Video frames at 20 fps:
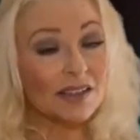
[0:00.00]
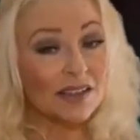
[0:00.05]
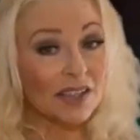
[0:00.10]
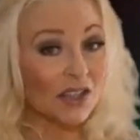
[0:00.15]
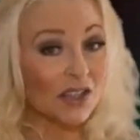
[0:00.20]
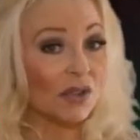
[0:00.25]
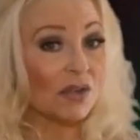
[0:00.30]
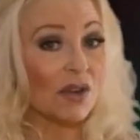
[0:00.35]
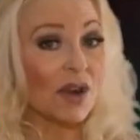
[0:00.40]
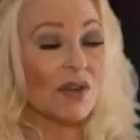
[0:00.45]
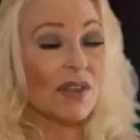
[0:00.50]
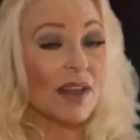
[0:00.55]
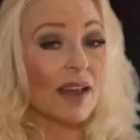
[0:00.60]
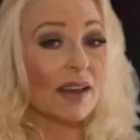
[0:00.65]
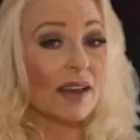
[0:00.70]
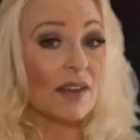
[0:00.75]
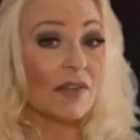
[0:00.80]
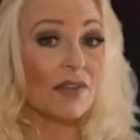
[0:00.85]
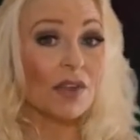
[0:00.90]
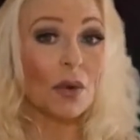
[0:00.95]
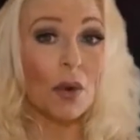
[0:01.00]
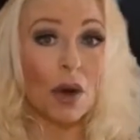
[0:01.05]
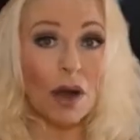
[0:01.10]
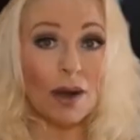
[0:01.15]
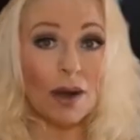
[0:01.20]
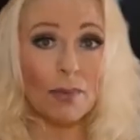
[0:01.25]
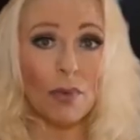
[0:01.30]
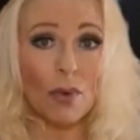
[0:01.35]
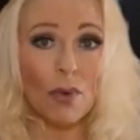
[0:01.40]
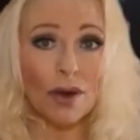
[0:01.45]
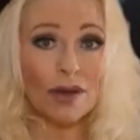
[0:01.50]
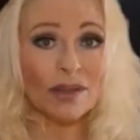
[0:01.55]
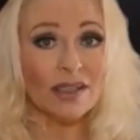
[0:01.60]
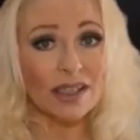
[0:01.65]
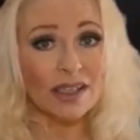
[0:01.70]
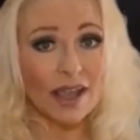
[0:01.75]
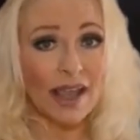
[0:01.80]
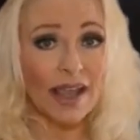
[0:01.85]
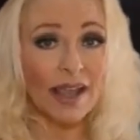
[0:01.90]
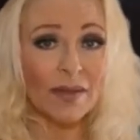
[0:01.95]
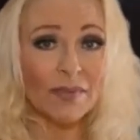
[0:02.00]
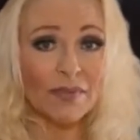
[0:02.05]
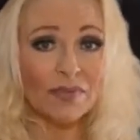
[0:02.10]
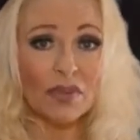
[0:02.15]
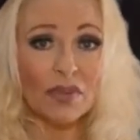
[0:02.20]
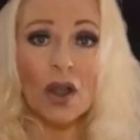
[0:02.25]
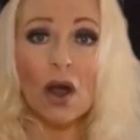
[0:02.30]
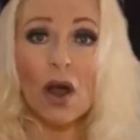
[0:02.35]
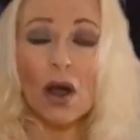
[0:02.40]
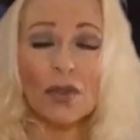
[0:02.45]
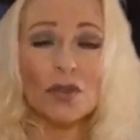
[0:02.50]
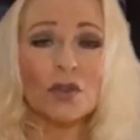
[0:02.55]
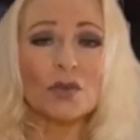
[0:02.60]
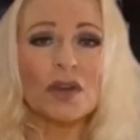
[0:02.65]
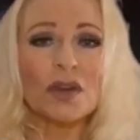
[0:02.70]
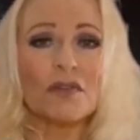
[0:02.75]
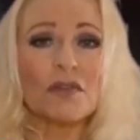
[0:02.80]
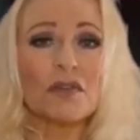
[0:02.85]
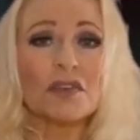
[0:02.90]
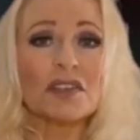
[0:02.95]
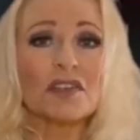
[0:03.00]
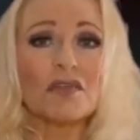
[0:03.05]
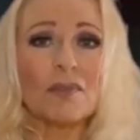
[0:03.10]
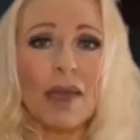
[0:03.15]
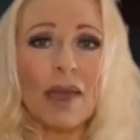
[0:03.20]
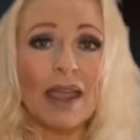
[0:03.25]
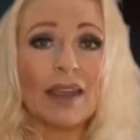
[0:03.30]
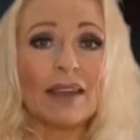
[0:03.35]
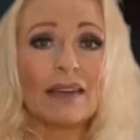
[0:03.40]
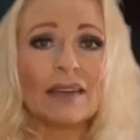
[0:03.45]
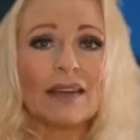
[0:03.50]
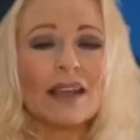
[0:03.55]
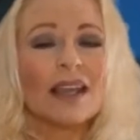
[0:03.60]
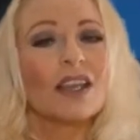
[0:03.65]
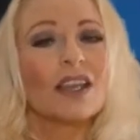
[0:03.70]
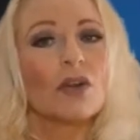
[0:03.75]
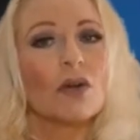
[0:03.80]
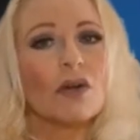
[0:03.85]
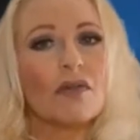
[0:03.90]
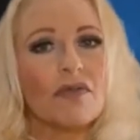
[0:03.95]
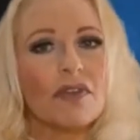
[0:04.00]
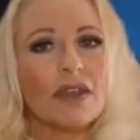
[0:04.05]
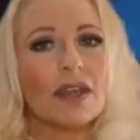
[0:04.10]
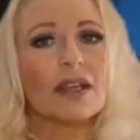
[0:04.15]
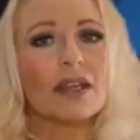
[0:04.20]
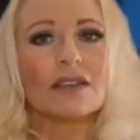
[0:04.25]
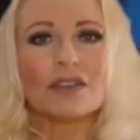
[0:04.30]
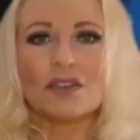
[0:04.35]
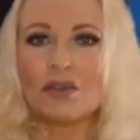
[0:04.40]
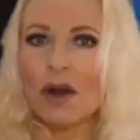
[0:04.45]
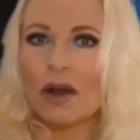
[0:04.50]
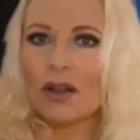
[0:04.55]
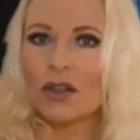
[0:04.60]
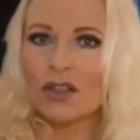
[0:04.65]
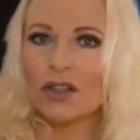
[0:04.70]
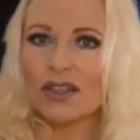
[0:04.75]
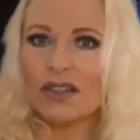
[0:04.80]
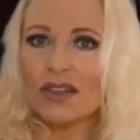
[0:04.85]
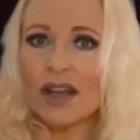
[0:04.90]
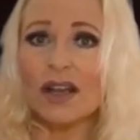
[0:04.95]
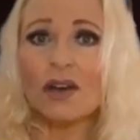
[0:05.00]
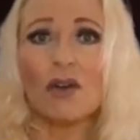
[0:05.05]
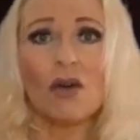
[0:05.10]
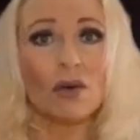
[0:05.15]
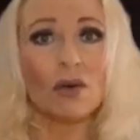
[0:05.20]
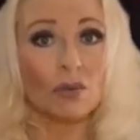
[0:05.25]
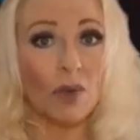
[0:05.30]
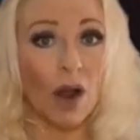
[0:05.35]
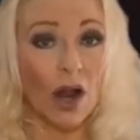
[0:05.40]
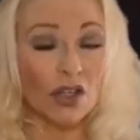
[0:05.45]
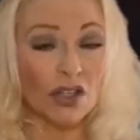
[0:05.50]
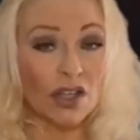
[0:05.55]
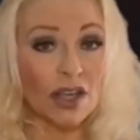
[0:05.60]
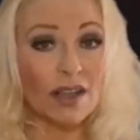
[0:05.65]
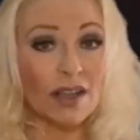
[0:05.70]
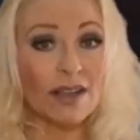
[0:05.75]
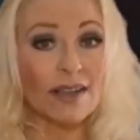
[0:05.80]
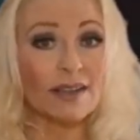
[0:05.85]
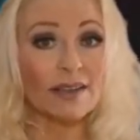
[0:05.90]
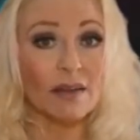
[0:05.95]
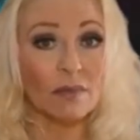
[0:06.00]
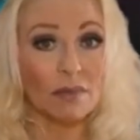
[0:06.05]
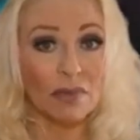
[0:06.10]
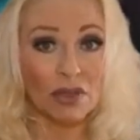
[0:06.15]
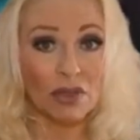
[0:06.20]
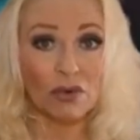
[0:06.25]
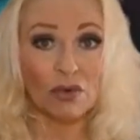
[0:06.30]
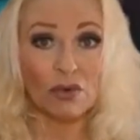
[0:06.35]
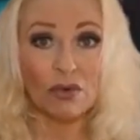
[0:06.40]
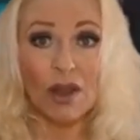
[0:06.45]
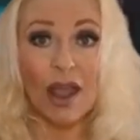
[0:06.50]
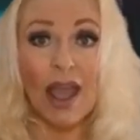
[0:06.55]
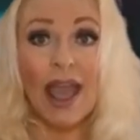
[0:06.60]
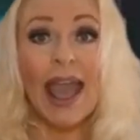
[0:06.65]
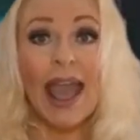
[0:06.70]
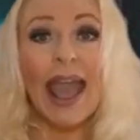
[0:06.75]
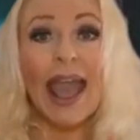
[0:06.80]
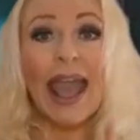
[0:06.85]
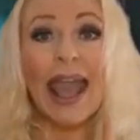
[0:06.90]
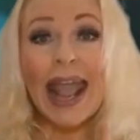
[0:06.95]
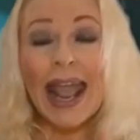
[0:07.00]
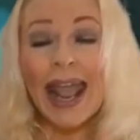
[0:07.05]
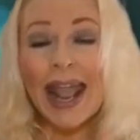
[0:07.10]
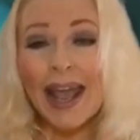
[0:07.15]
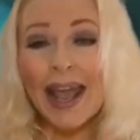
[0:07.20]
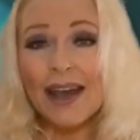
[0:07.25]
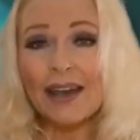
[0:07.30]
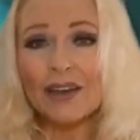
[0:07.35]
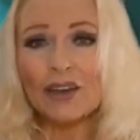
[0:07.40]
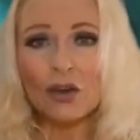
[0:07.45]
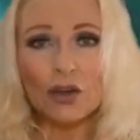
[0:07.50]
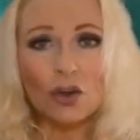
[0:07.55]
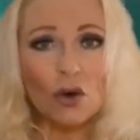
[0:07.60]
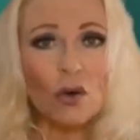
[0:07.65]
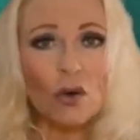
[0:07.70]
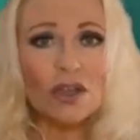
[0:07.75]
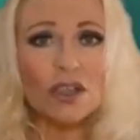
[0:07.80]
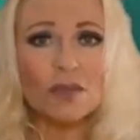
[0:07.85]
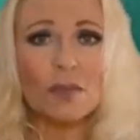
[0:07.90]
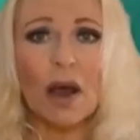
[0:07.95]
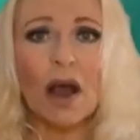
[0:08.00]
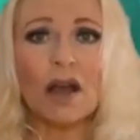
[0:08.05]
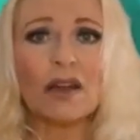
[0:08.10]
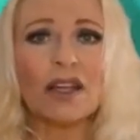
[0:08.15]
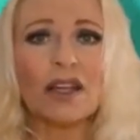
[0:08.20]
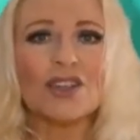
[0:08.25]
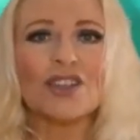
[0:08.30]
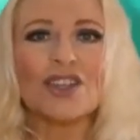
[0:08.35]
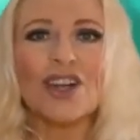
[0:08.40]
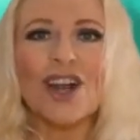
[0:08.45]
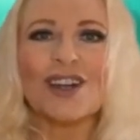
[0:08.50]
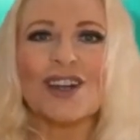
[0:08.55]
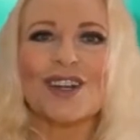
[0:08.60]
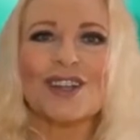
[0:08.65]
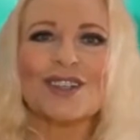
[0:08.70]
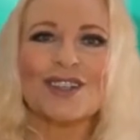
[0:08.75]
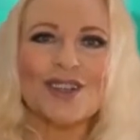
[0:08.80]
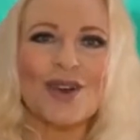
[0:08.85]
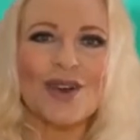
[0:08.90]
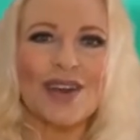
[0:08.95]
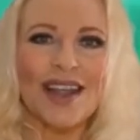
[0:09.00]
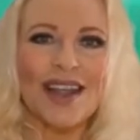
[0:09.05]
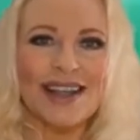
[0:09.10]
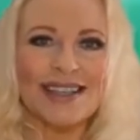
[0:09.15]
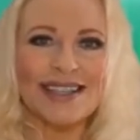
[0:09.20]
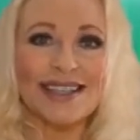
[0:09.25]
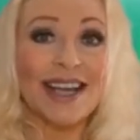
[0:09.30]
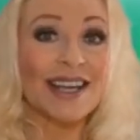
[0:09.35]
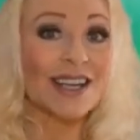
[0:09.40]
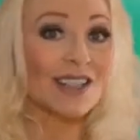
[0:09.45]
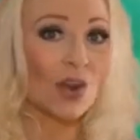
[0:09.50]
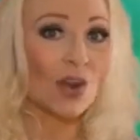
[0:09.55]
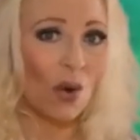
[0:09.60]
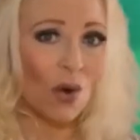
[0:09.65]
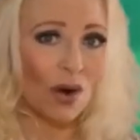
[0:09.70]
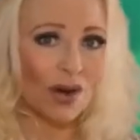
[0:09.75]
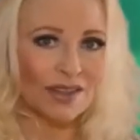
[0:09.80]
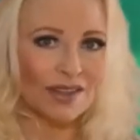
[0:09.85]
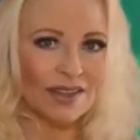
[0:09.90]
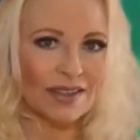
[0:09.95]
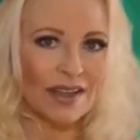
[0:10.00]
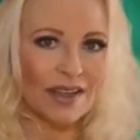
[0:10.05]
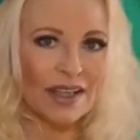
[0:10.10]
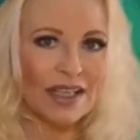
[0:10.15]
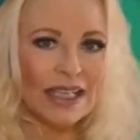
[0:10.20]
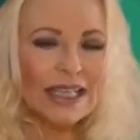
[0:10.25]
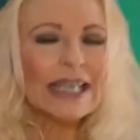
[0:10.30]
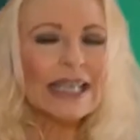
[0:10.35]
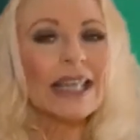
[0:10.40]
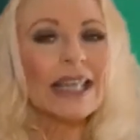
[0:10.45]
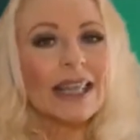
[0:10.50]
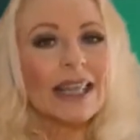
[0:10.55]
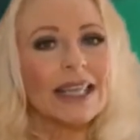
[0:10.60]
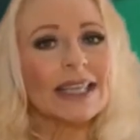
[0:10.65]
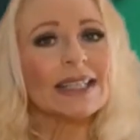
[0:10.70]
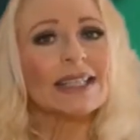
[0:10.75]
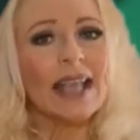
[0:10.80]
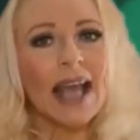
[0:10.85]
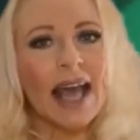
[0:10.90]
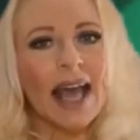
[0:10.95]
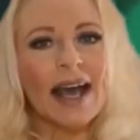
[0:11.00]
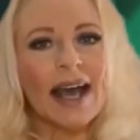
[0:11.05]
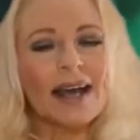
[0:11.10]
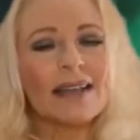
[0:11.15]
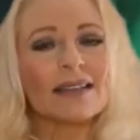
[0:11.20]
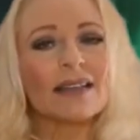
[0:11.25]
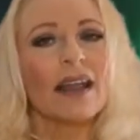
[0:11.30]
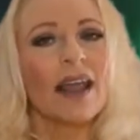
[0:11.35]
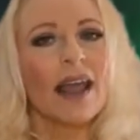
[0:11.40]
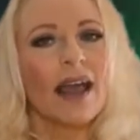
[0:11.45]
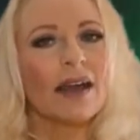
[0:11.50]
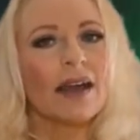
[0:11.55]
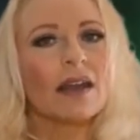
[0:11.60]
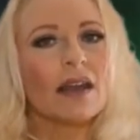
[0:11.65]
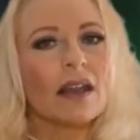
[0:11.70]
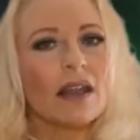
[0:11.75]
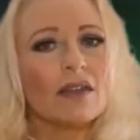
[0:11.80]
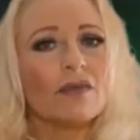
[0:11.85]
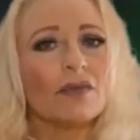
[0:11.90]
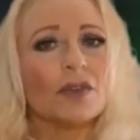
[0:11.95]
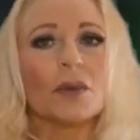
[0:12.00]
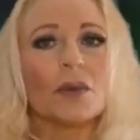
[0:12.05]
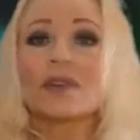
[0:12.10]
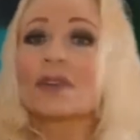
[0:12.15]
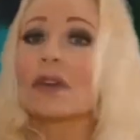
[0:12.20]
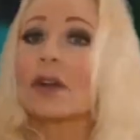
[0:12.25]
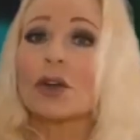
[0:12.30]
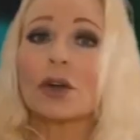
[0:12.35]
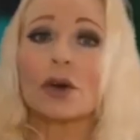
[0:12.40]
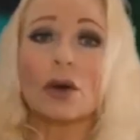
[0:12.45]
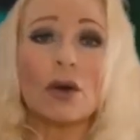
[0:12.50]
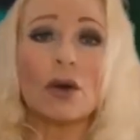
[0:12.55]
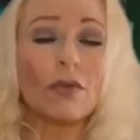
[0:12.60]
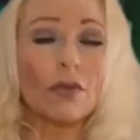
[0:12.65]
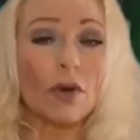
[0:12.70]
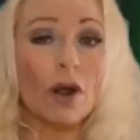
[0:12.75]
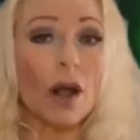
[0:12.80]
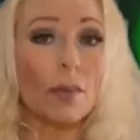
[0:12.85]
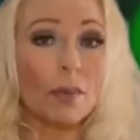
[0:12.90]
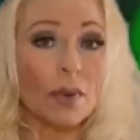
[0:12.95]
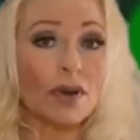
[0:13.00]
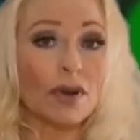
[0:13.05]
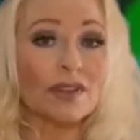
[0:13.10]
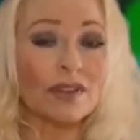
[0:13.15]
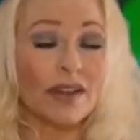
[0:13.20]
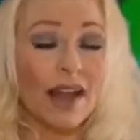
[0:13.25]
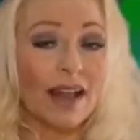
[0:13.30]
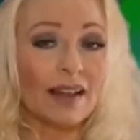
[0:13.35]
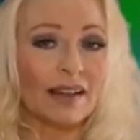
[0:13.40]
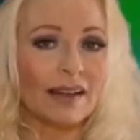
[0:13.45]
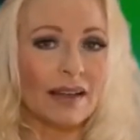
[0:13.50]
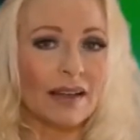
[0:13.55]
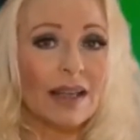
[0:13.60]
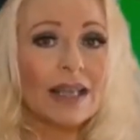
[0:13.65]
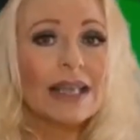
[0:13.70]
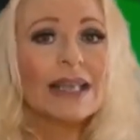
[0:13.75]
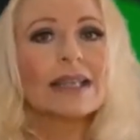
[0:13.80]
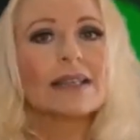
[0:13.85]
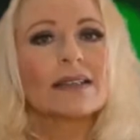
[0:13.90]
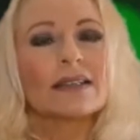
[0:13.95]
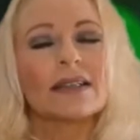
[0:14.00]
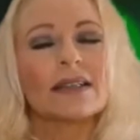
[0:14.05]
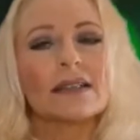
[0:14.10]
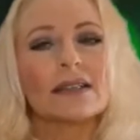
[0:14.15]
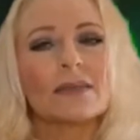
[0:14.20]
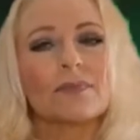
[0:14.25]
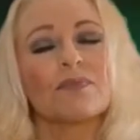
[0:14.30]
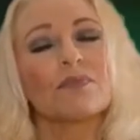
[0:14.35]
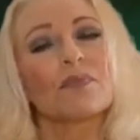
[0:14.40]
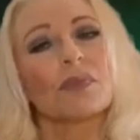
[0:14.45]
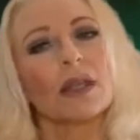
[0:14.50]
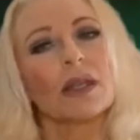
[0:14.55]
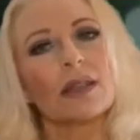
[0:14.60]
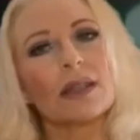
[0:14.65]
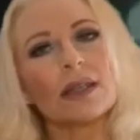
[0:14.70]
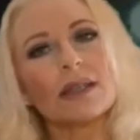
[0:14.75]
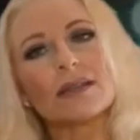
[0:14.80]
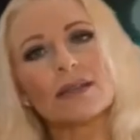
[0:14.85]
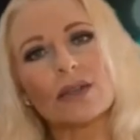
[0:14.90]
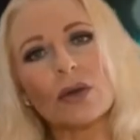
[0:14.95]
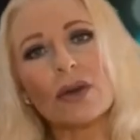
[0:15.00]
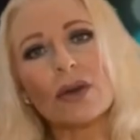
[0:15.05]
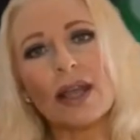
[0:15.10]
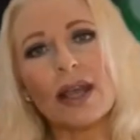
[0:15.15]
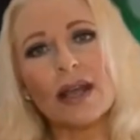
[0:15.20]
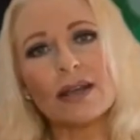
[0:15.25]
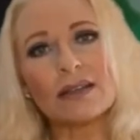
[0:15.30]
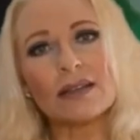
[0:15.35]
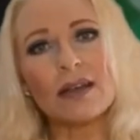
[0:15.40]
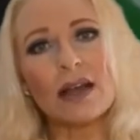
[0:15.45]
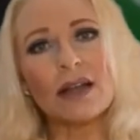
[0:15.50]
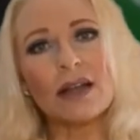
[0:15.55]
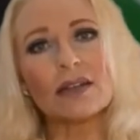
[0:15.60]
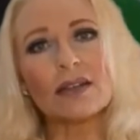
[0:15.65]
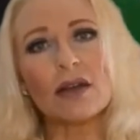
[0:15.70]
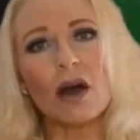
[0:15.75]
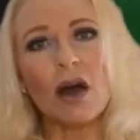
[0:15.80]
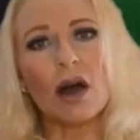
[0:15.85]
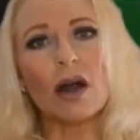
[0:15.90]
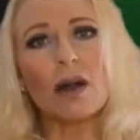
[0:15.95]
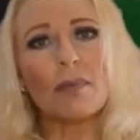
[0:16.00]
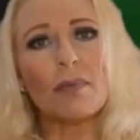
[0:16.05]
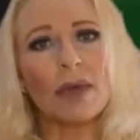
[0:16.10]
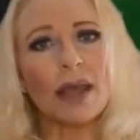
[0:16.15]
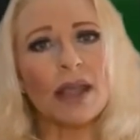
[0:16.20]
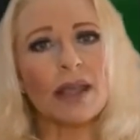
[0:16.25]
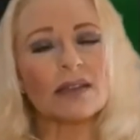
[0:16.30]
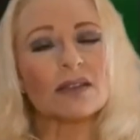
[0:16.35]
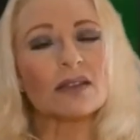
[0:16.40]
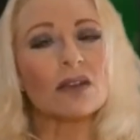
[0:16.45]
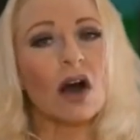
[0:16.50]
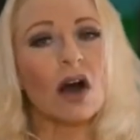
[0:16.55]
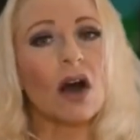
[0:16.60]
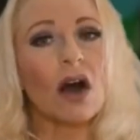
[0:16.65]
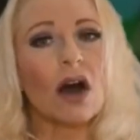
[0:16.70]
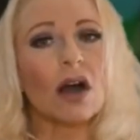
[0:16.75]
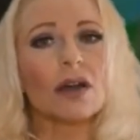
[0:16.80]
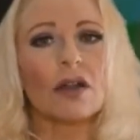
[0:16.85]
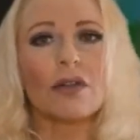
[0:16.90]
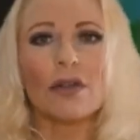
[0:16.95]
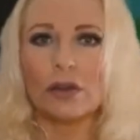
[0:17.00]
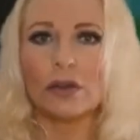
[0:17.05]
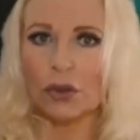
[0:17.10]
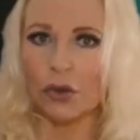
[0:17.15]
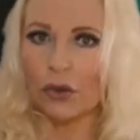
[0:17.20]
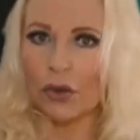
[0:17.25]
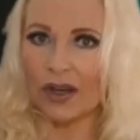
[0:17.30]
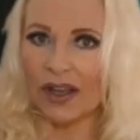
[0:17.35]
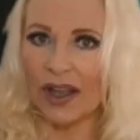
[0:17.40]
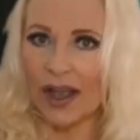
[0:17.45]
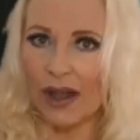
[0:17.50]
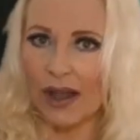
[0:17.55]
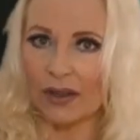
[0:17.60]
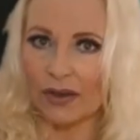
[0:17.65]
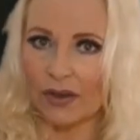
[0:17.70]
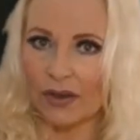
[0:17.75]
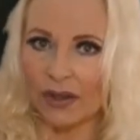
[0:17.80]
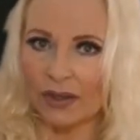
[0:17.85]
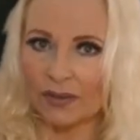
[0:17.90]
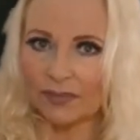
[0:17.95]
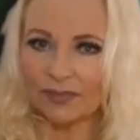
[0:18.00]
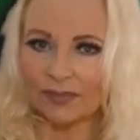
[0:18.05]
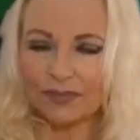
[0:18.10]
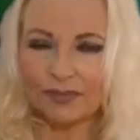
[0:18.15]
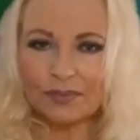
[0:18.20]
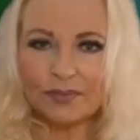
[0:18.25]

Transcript: Did you know that if you are born today, on the 21st of May, your Vedic astrology sign, or Rashi, is Mithun, and your corresponding Chinese zodiac sign is Horse? This has an added influence on your overall personality, since these zodiac signs are based on the lunar calendar.